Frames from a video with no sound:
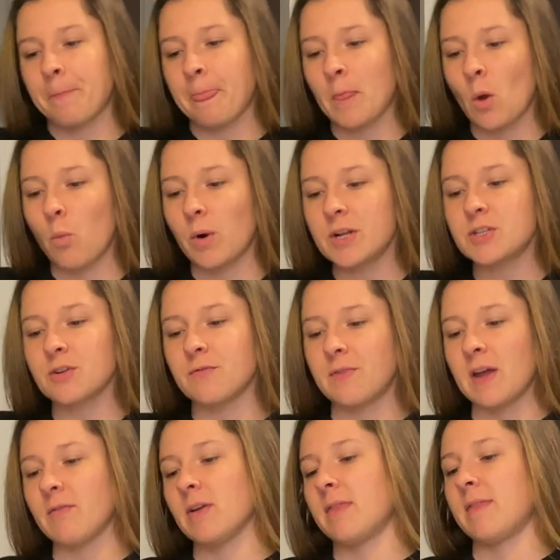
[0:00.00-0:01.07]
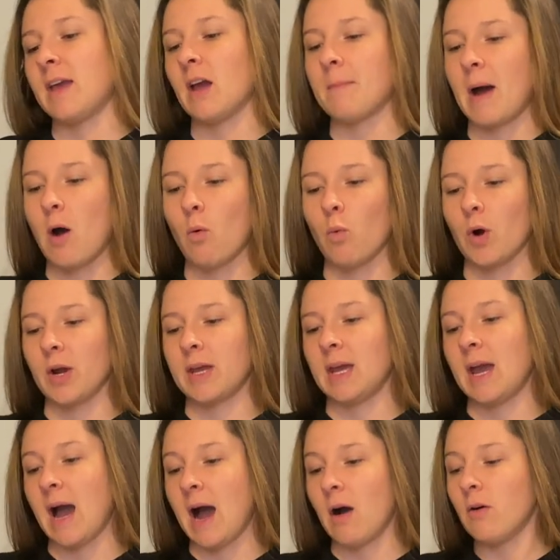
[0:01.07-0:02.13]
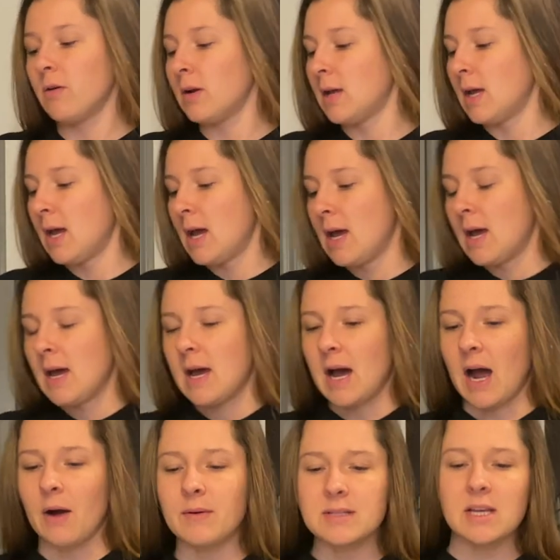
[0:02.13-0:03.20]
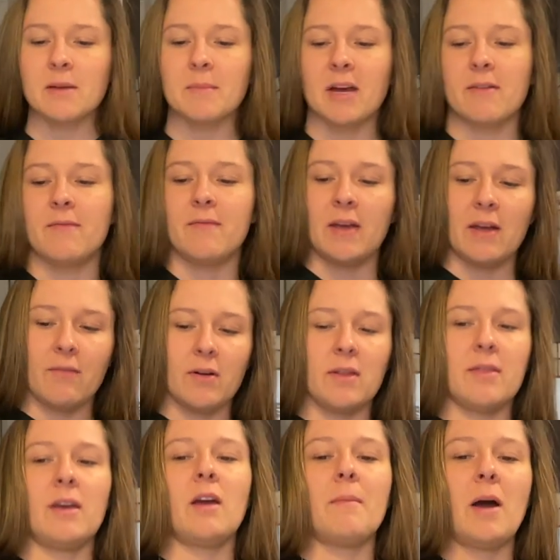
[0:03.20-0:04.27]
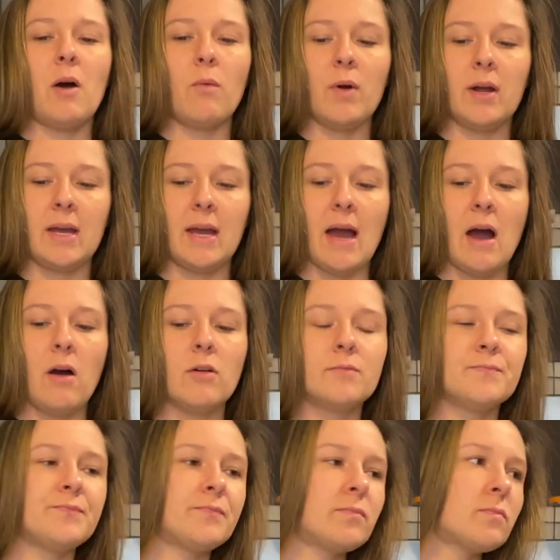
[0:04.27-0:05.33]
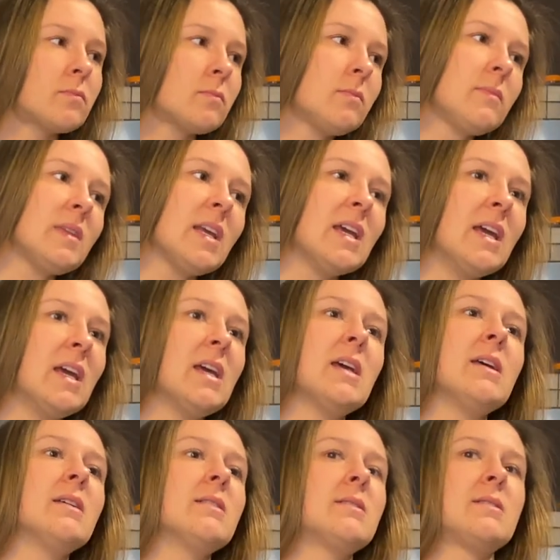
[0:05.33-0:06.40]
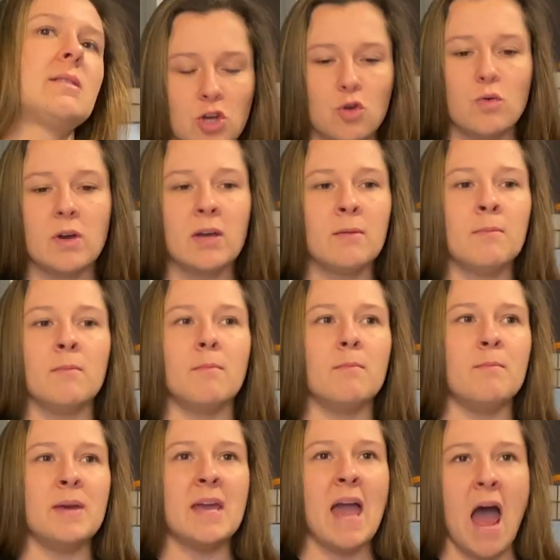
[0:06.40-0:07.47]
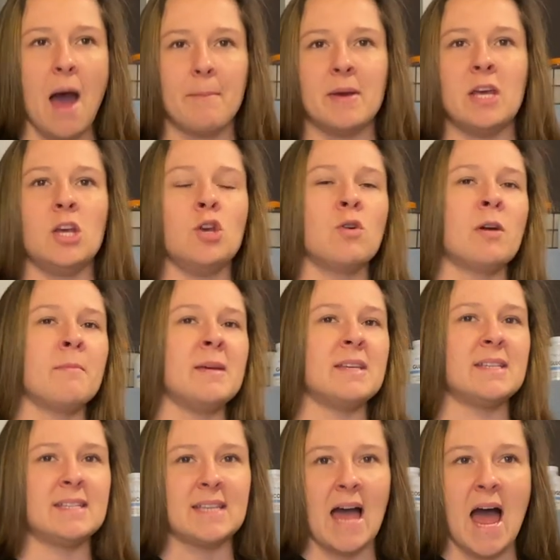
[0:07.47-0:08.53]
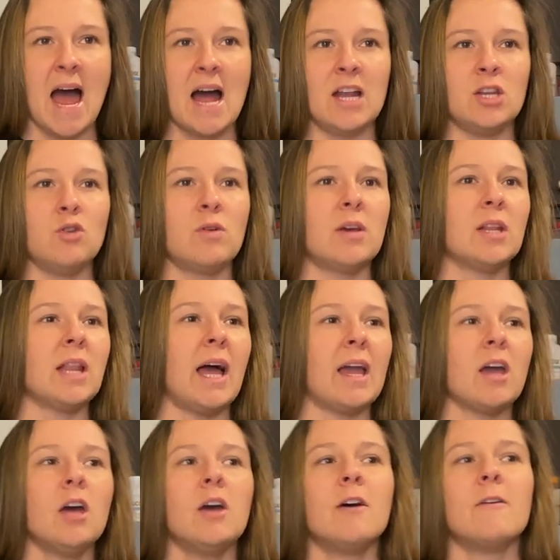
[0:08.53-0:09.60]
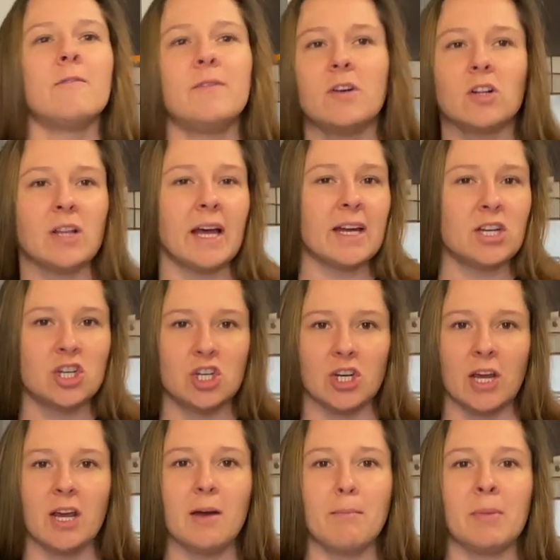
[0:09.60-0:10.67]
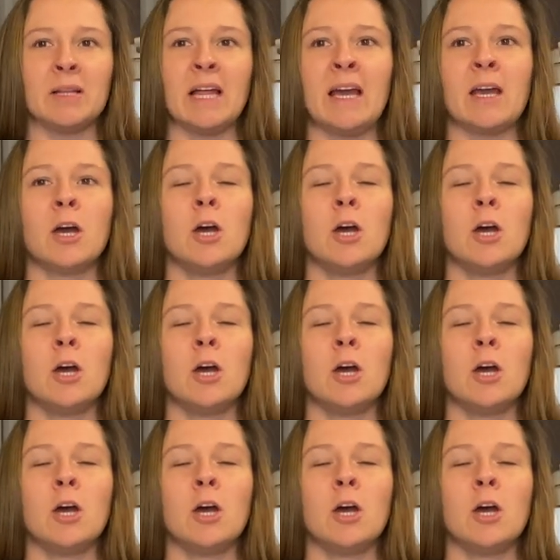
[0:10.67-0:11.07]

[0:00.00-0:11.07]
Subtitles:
What is your favorite thing about working out? I would say my favorite thing about working out is you can be happy, you can be sad, you could like feel like shit, but like